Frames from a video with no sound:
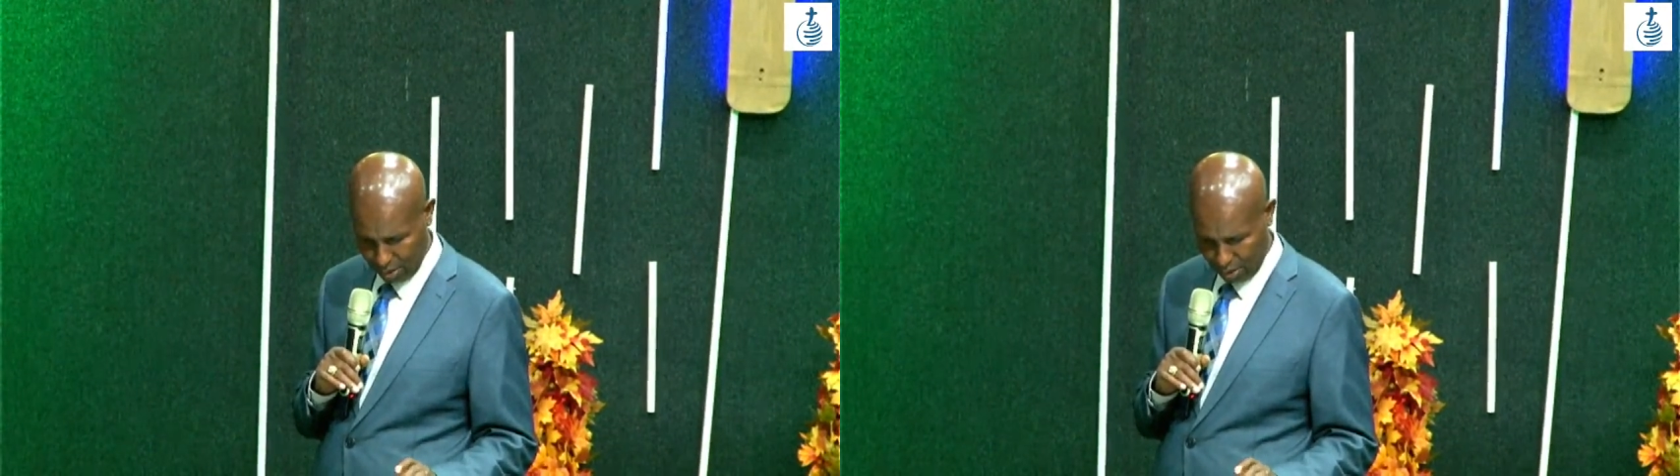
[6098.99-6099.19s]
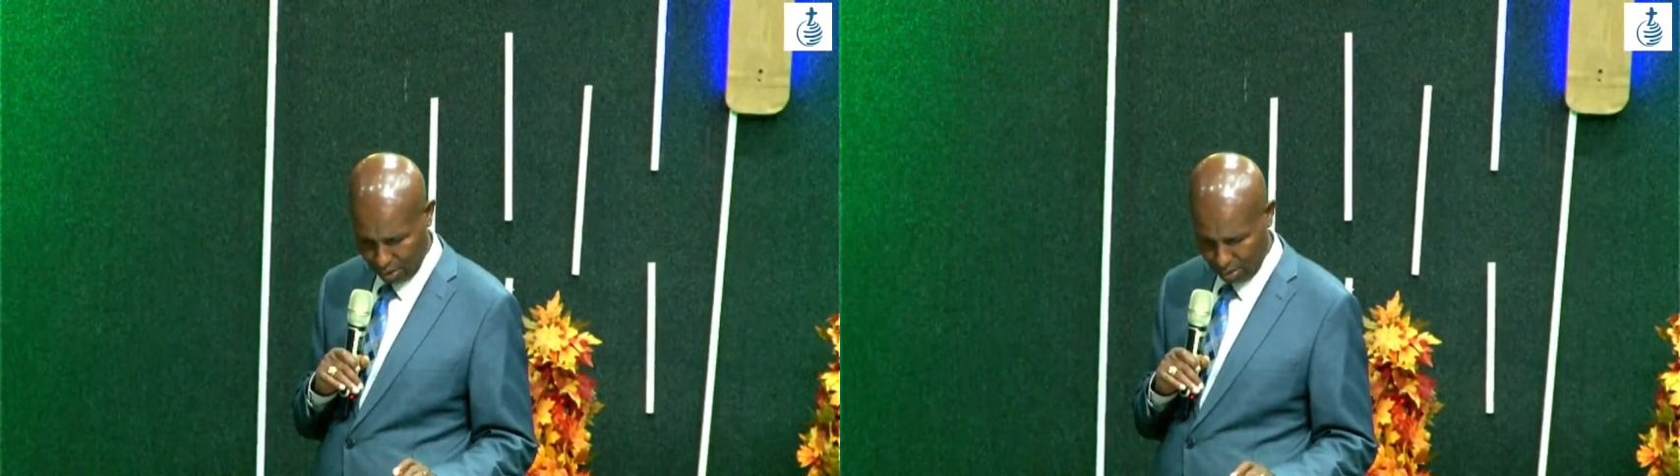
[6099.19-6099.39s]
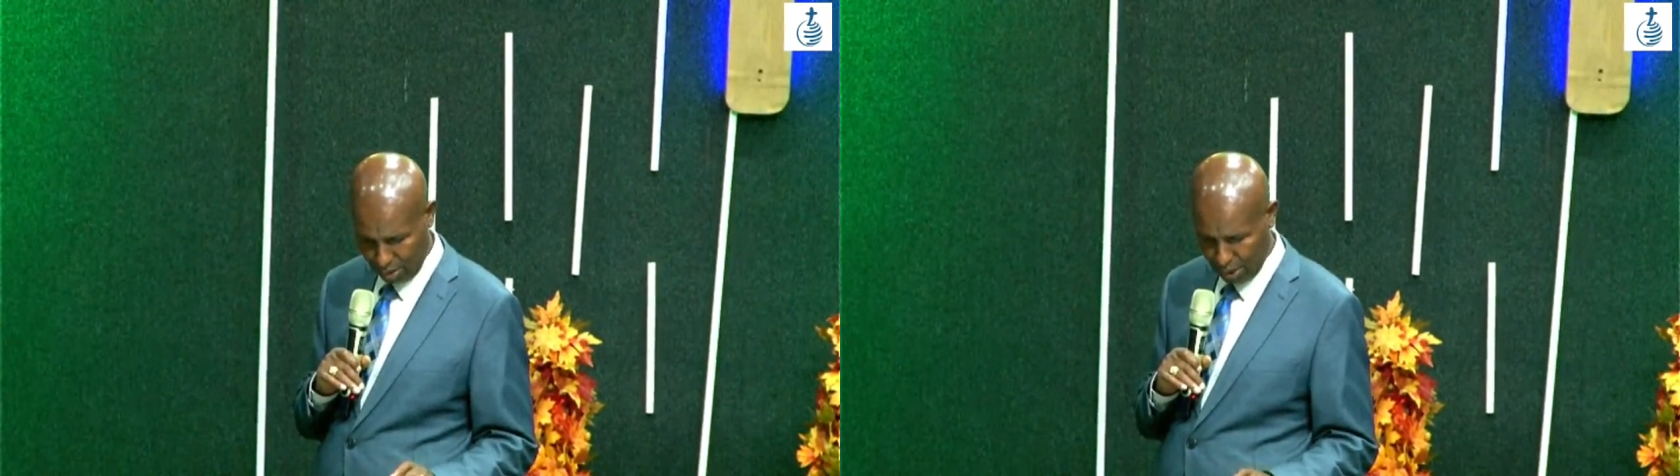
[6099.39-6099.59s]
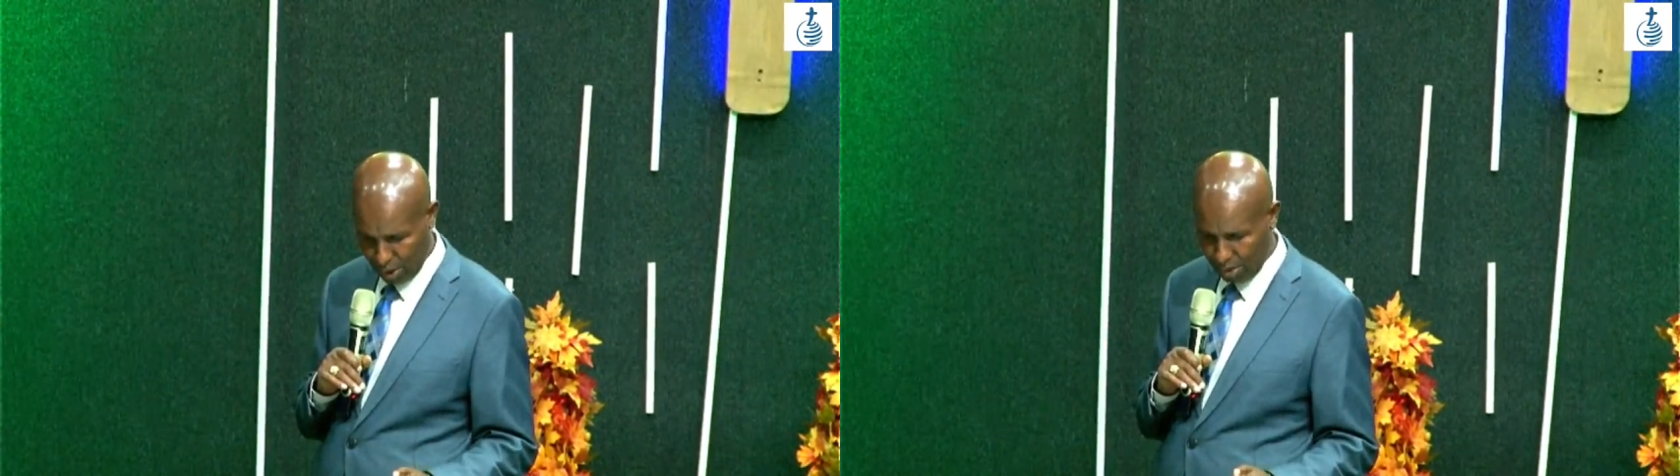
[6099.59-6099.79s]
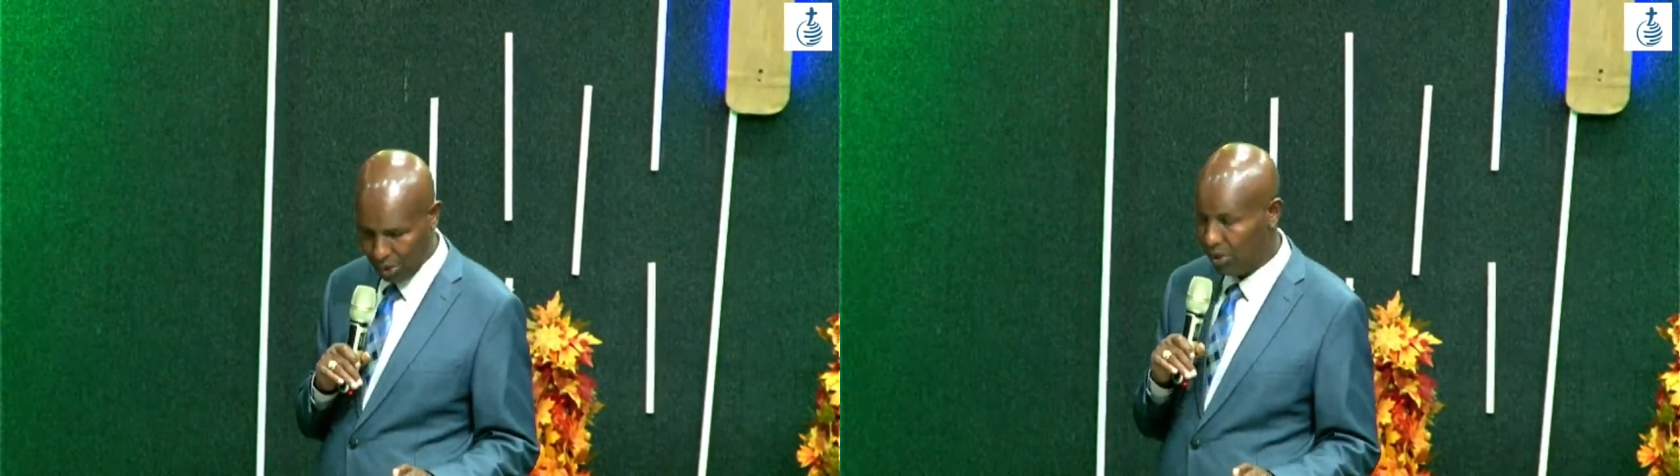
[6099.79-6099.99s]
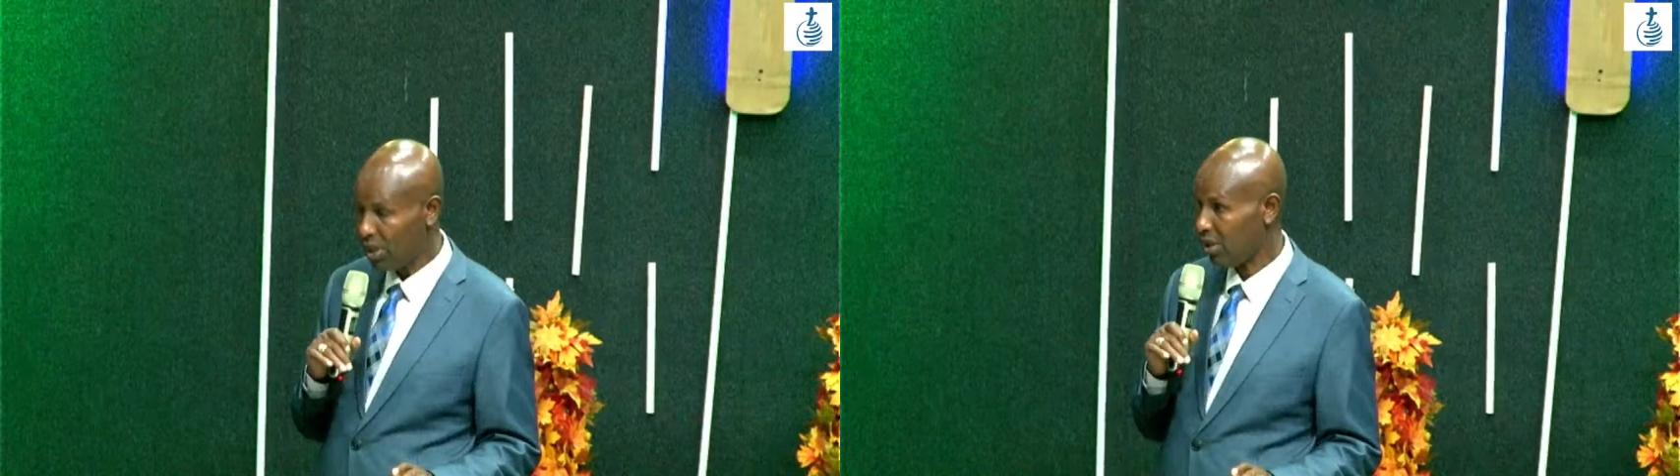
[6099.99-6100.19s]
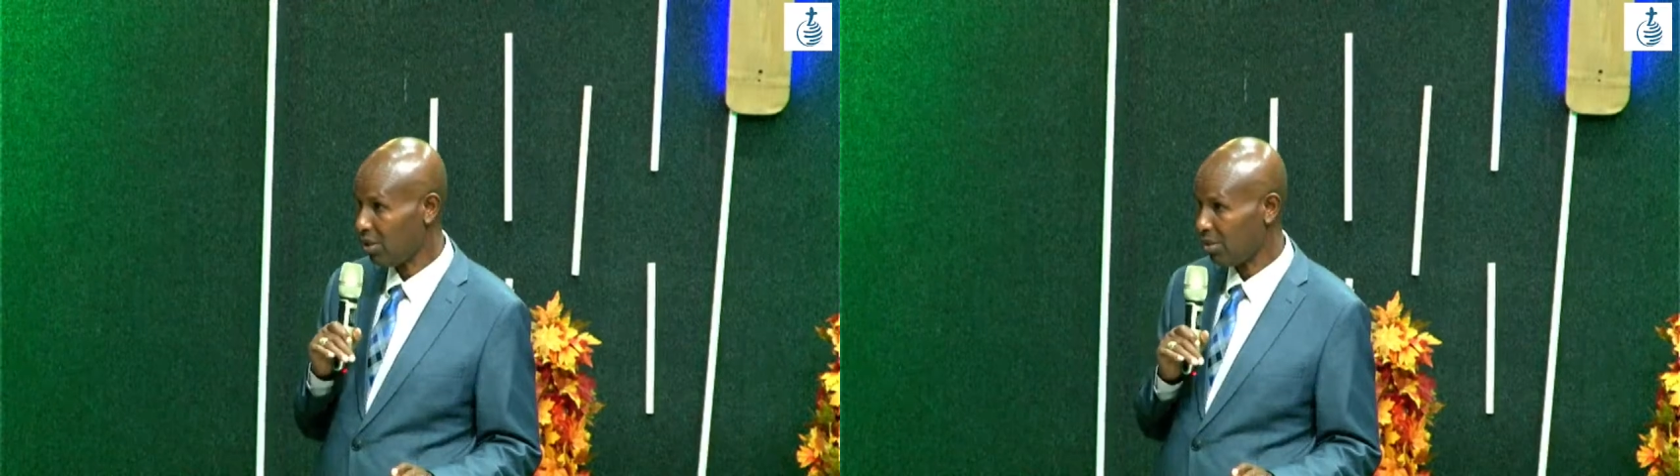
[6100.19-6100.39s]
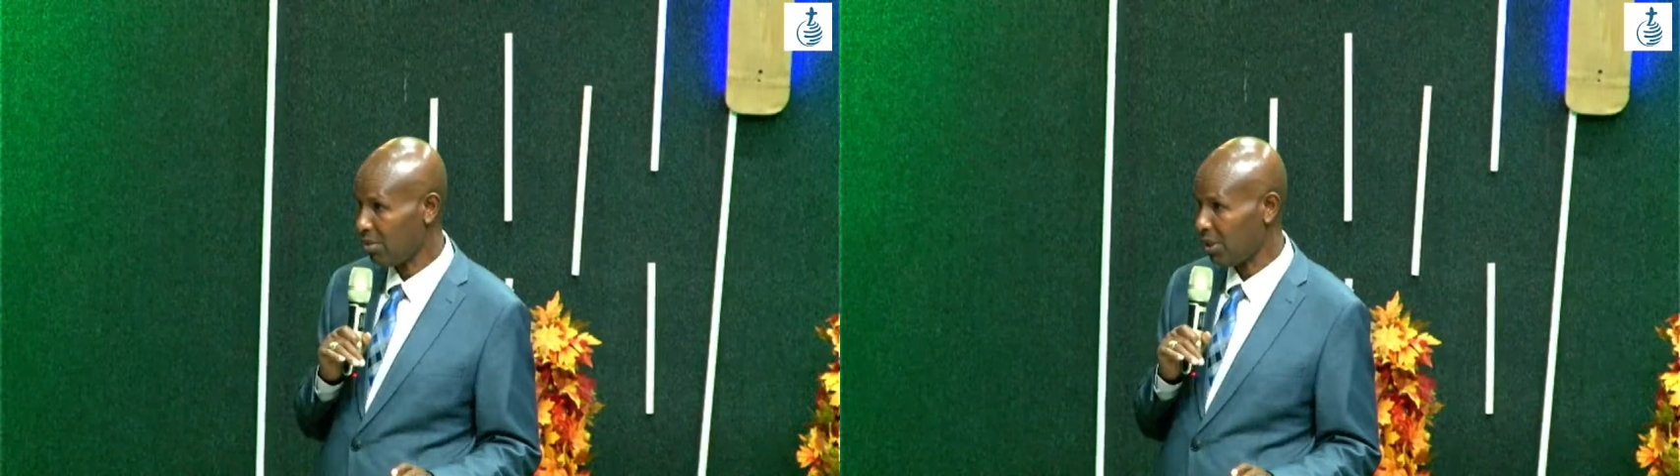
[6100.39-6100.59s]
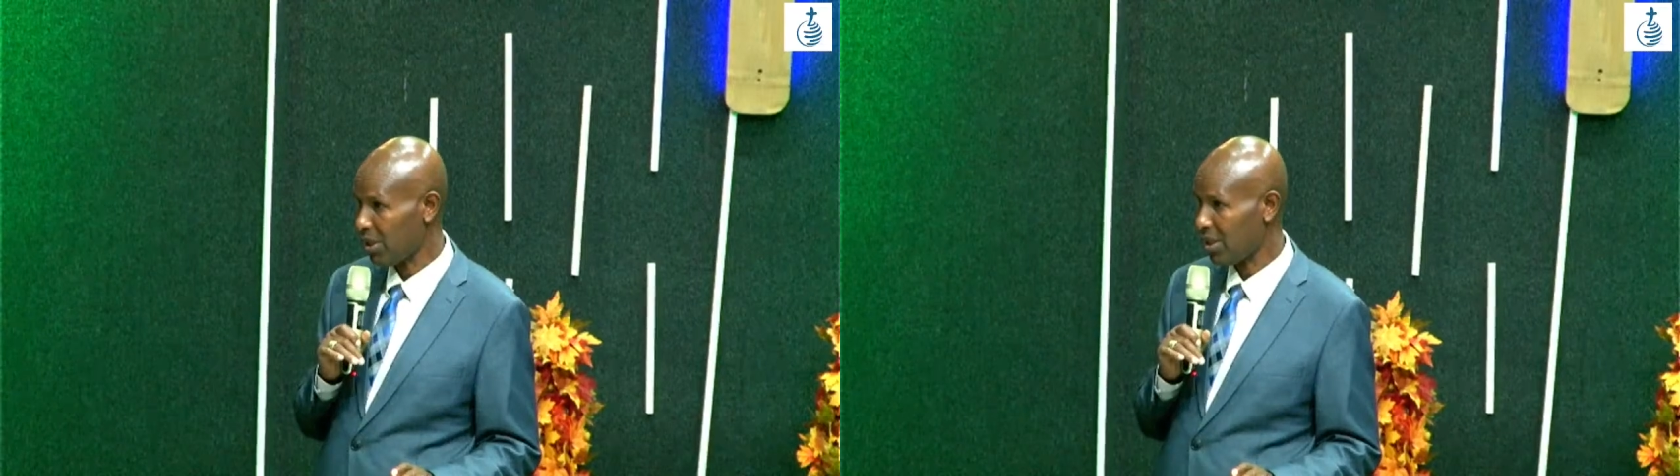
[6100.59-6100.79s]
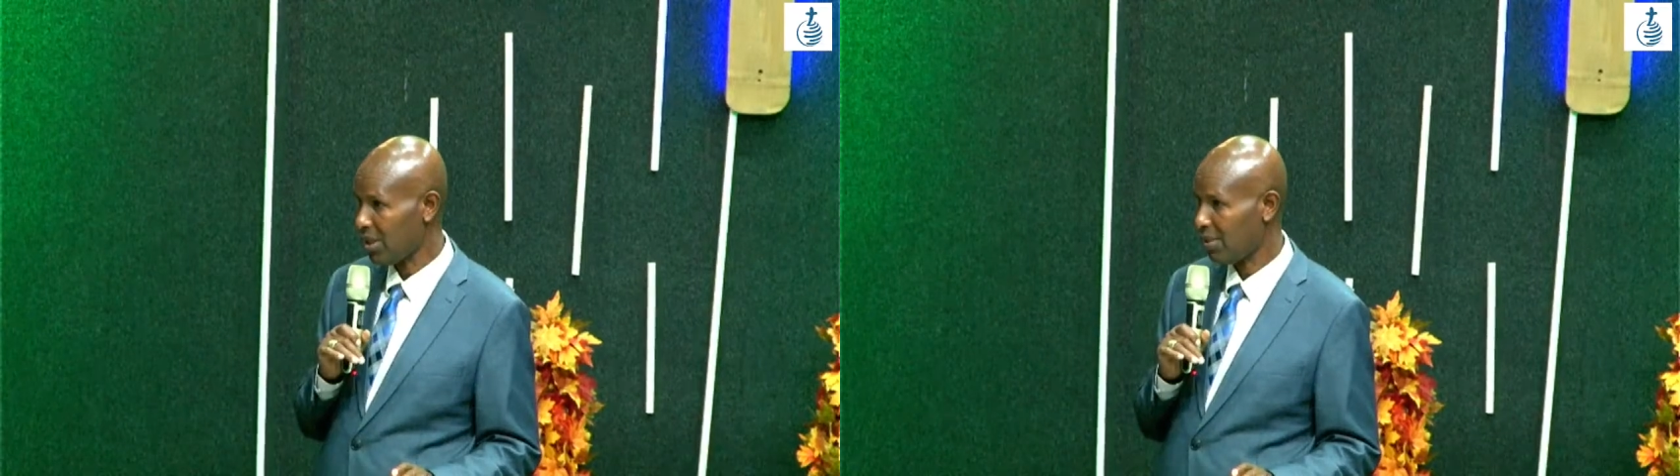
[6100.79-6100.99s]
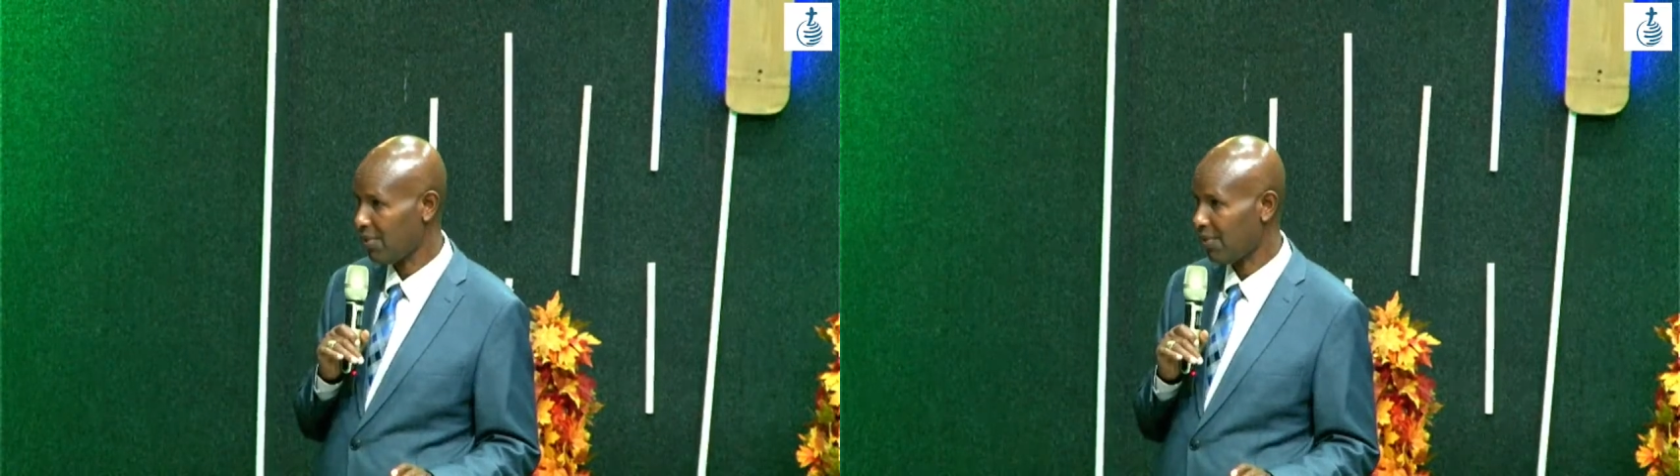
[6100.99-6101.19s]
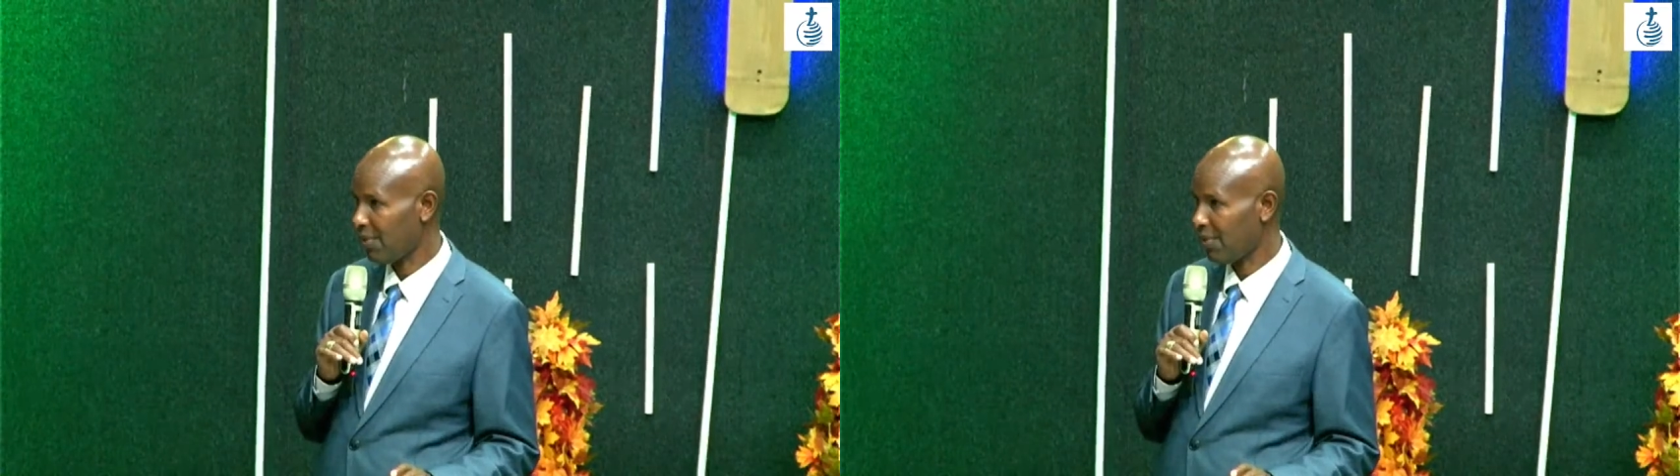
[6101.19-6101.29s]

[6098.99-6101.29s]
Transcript: Mu bintu byose niko bimeze.